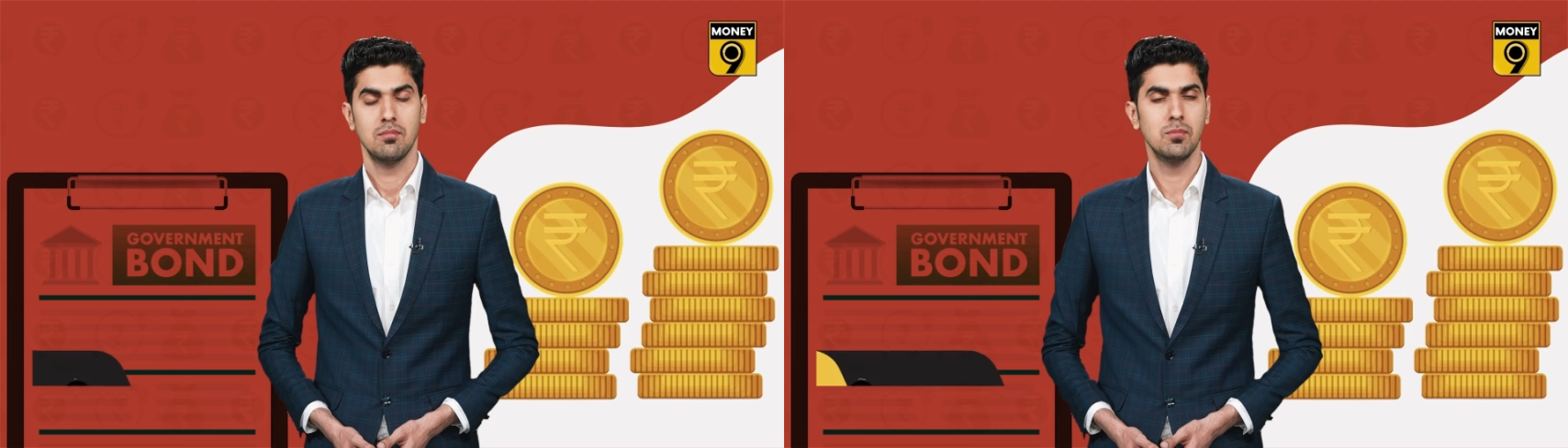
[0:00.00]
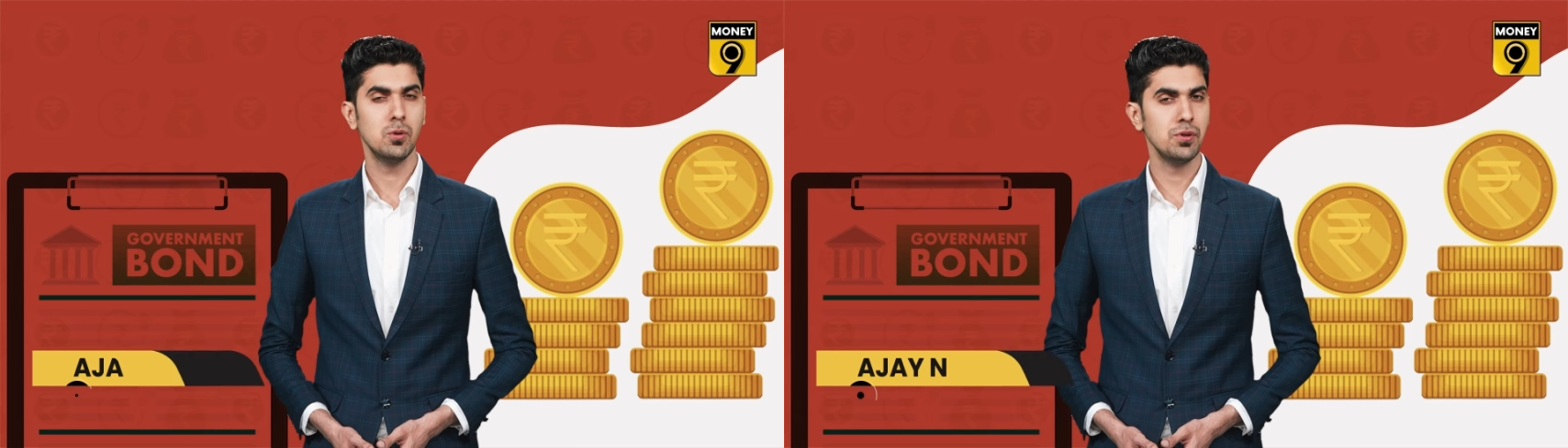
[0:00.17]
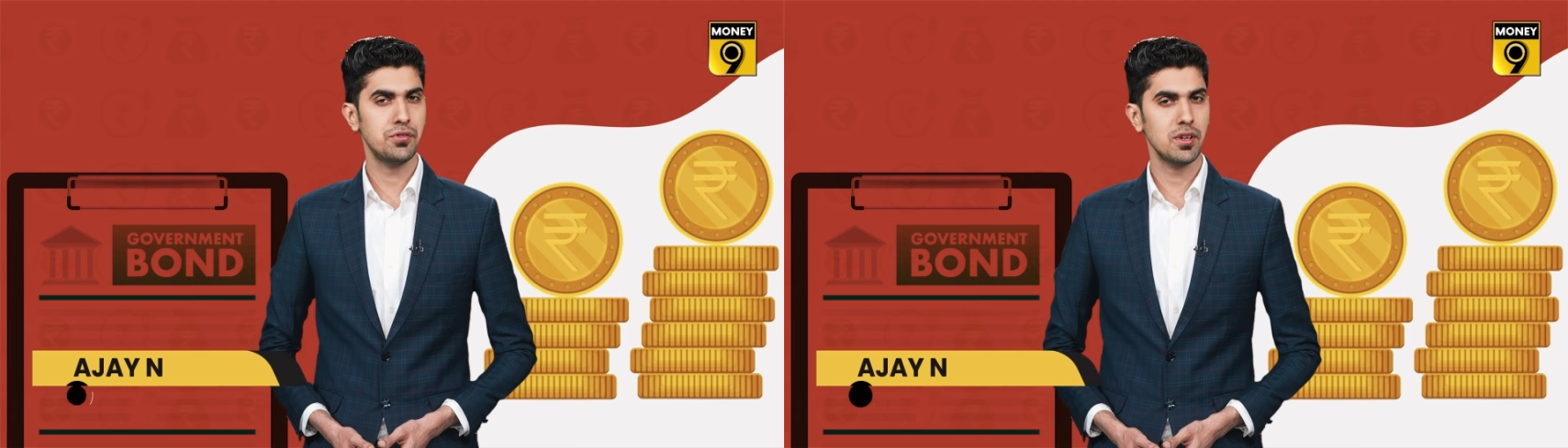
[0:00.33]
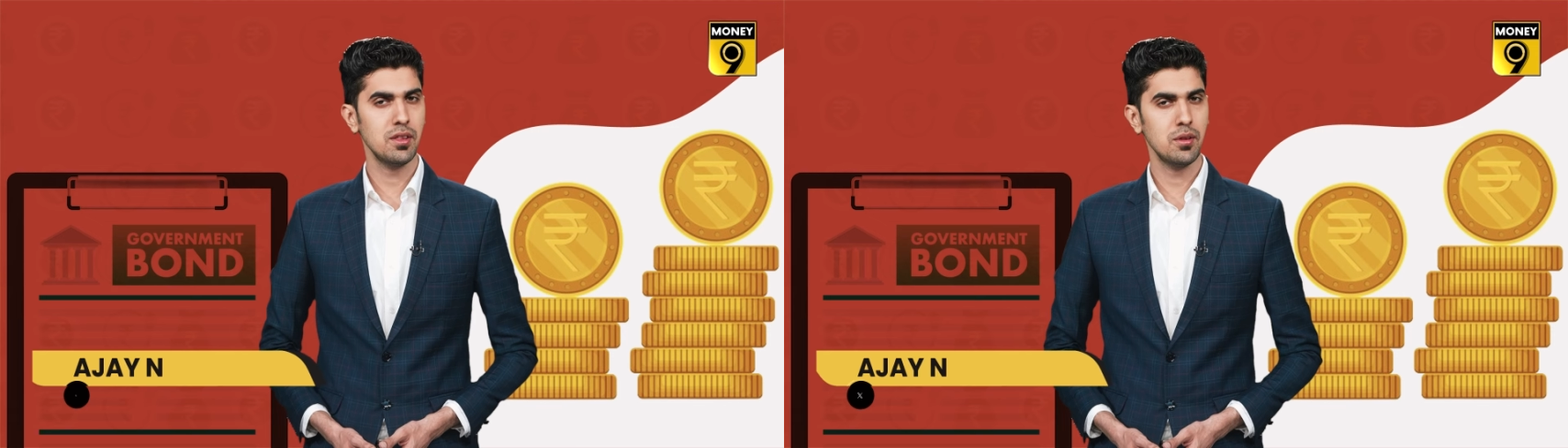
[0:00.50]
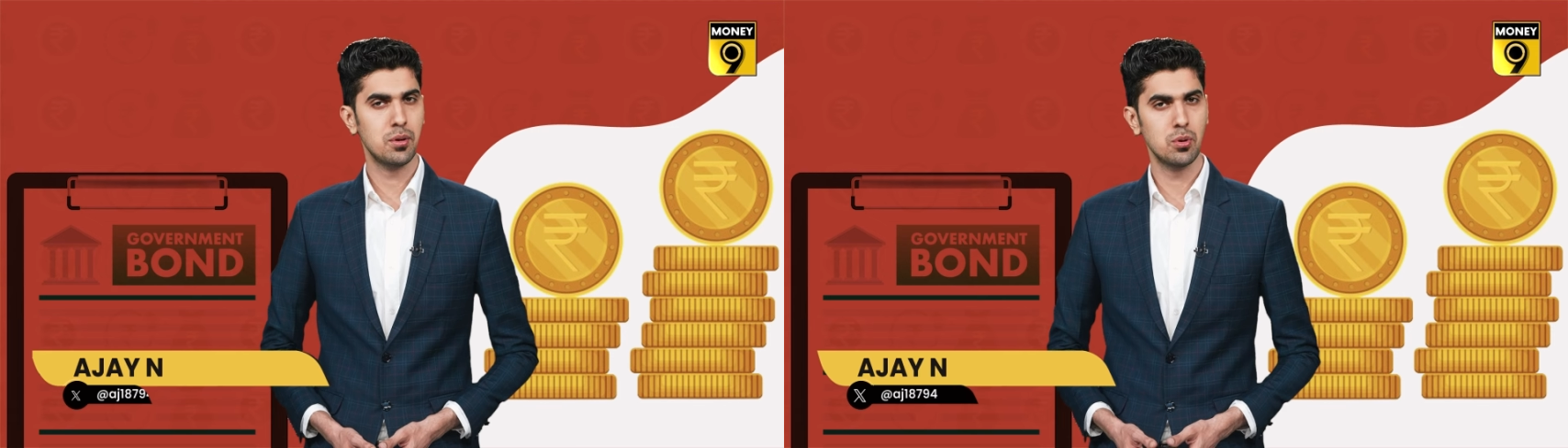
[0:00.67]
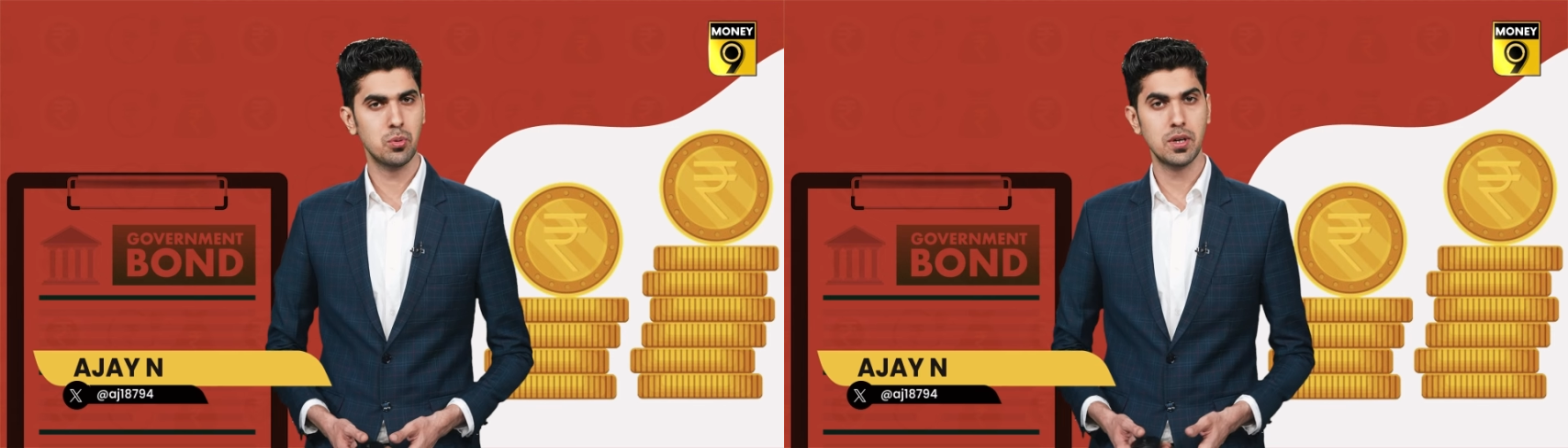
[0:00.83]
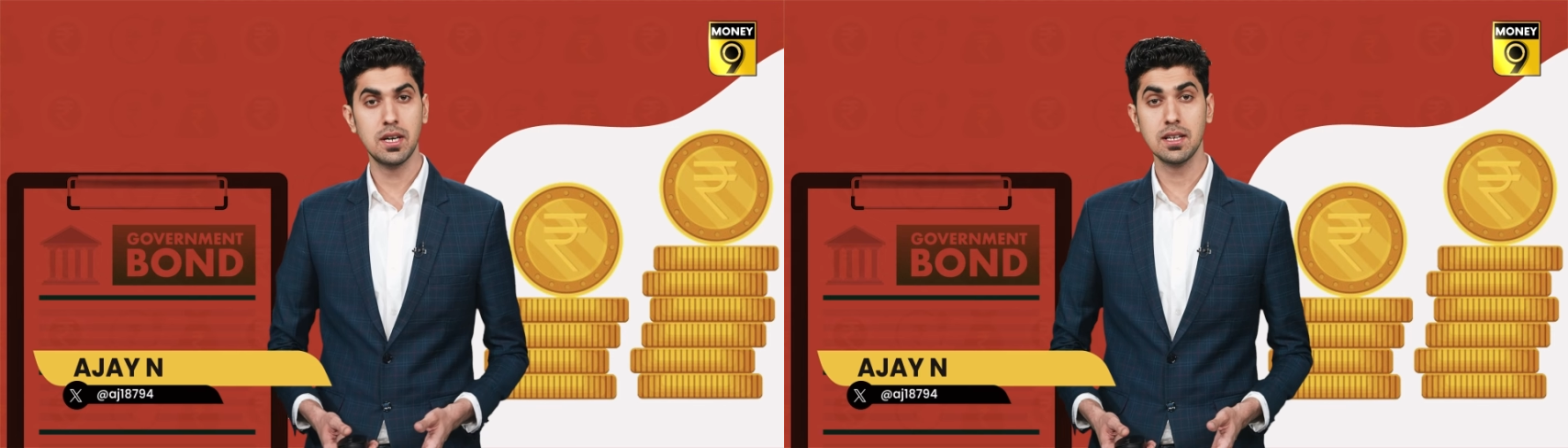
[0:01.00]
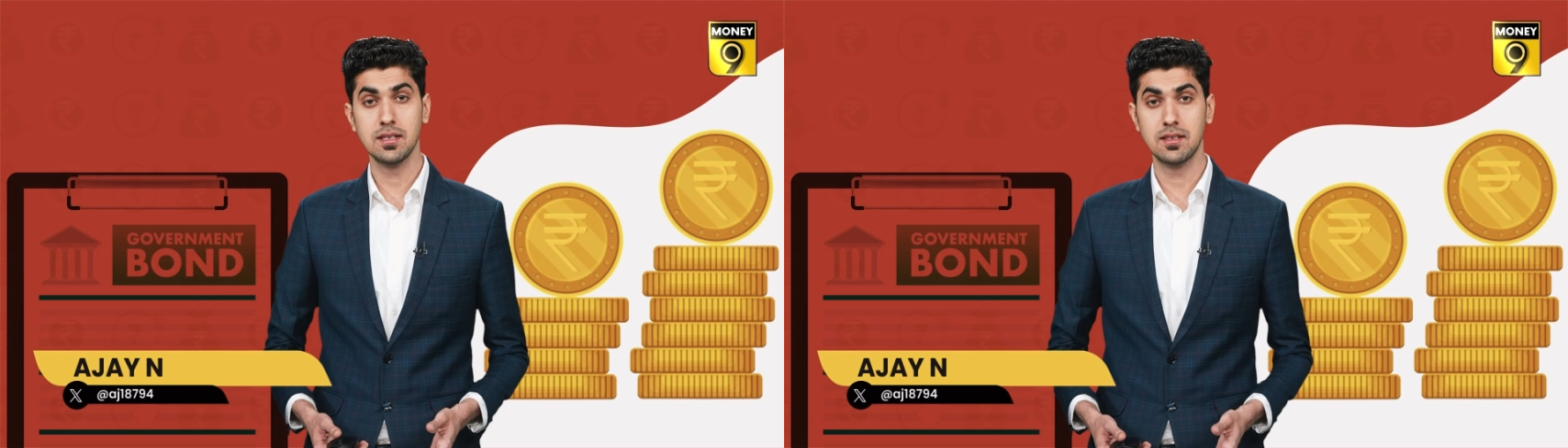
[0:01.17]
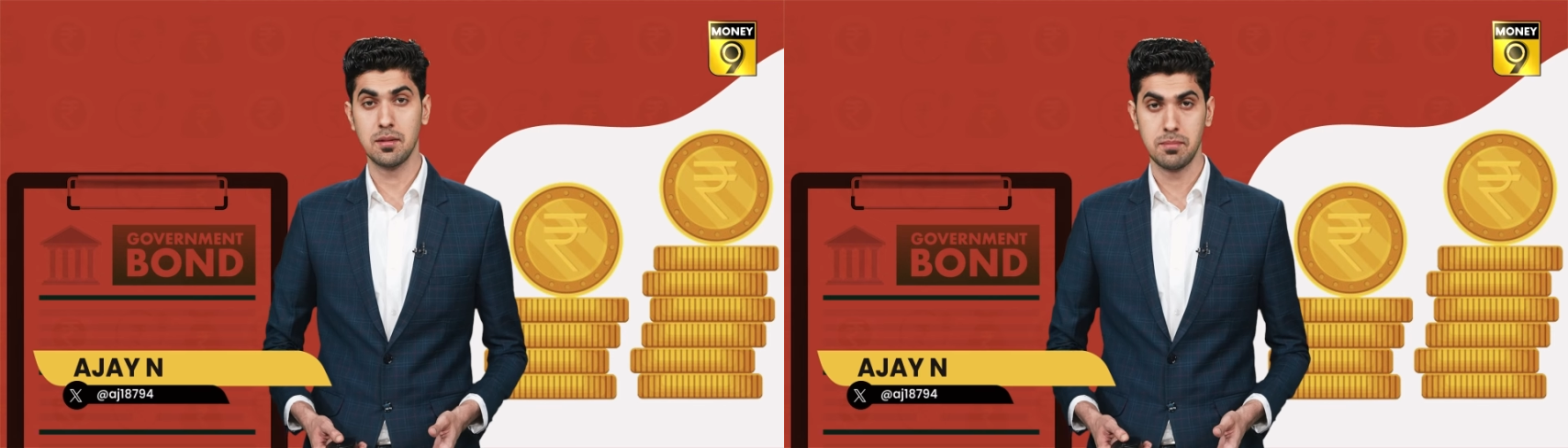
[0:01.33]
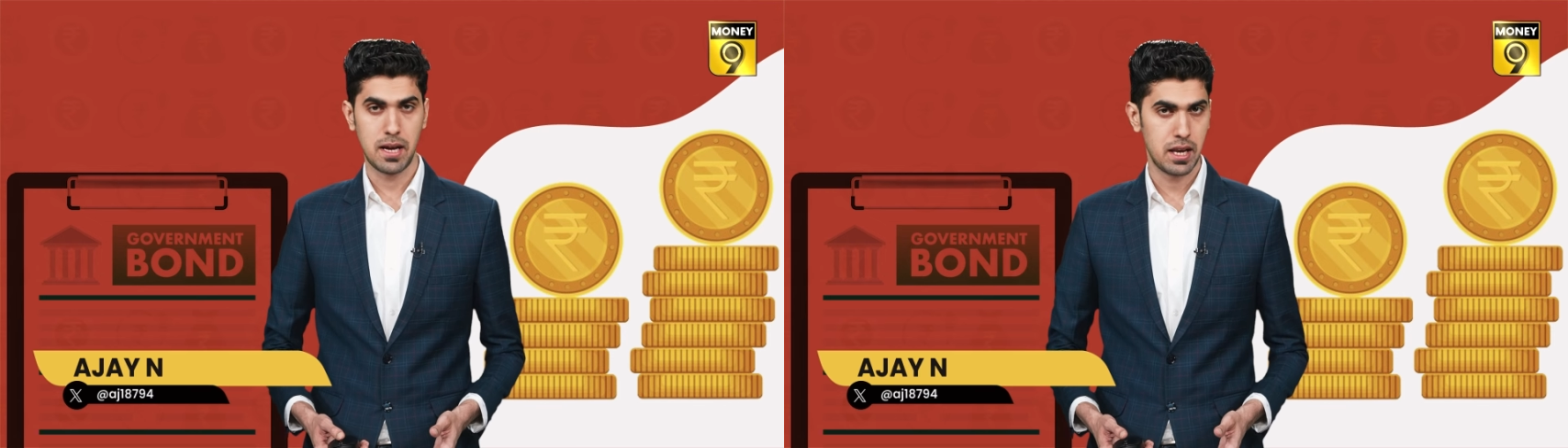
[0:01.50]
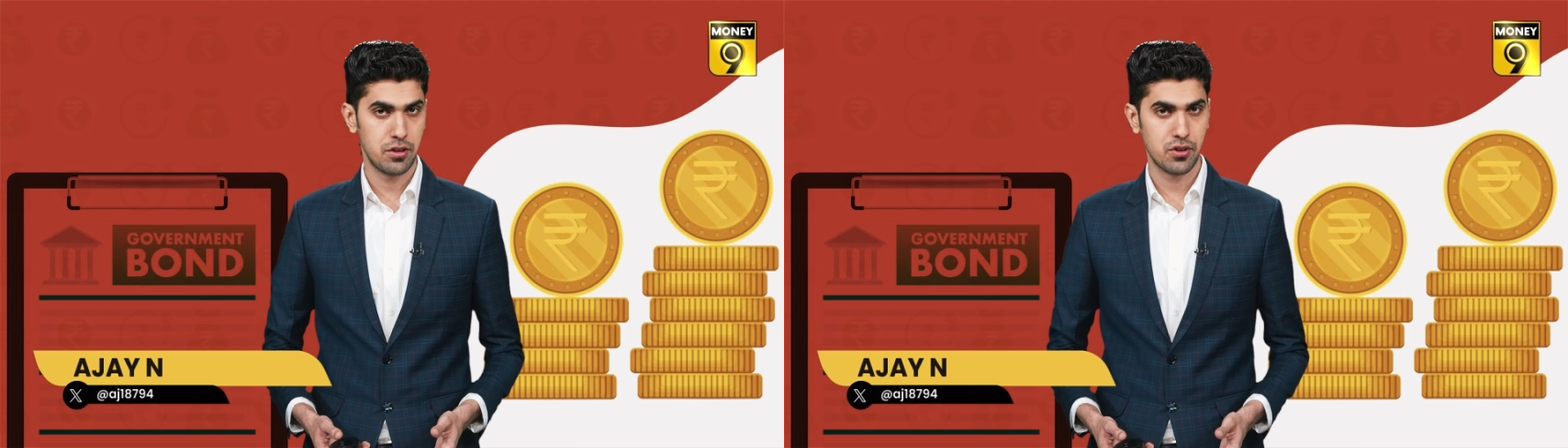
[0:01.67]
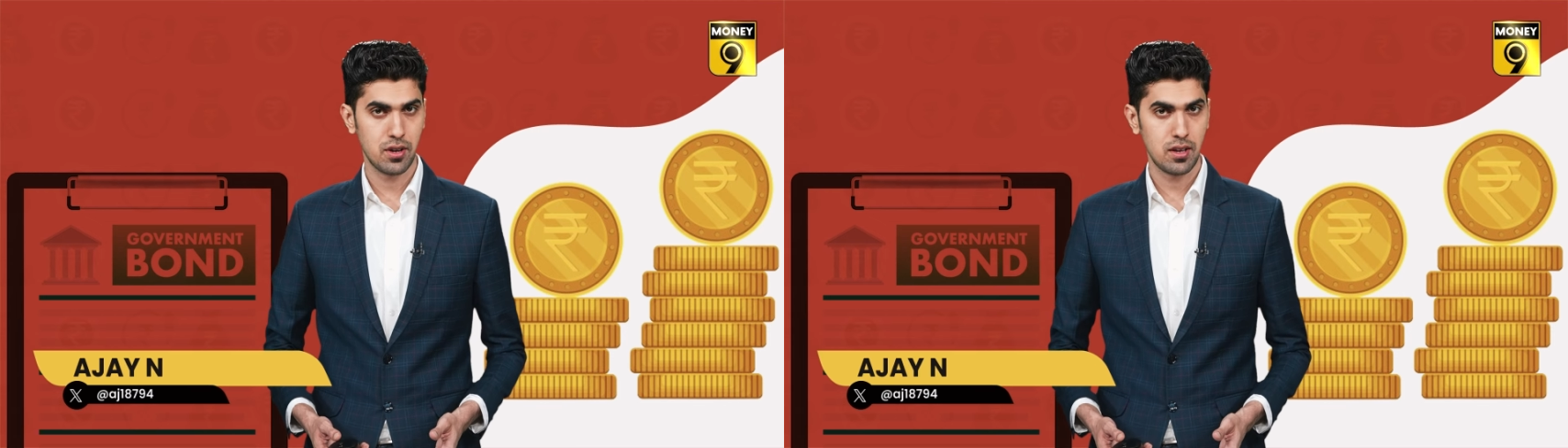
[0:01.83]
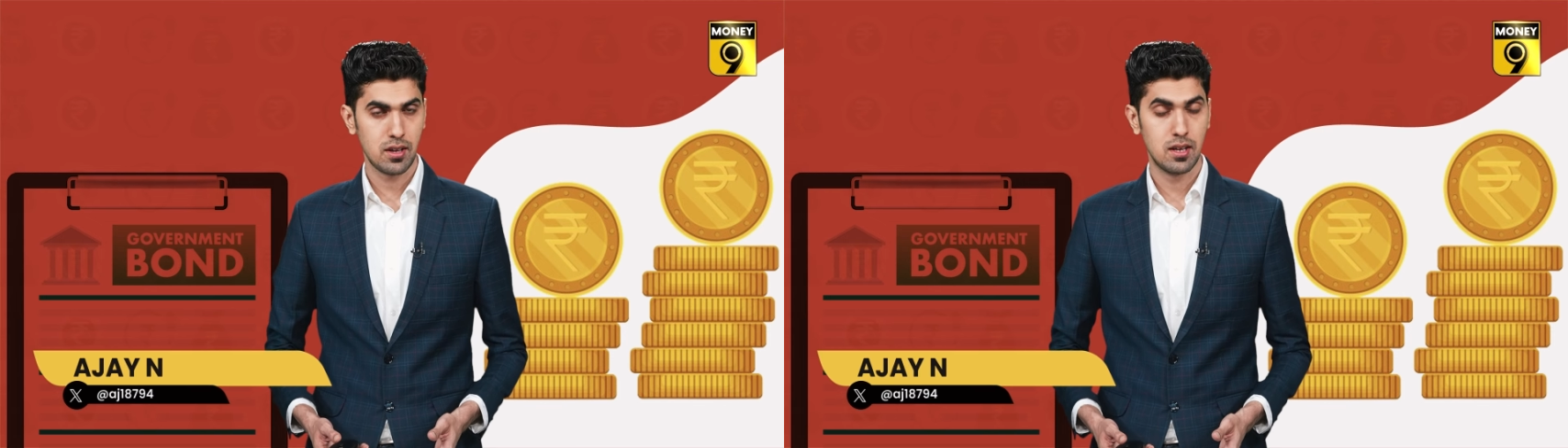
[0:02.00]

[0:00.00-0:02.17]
Moolchand, who works as a manager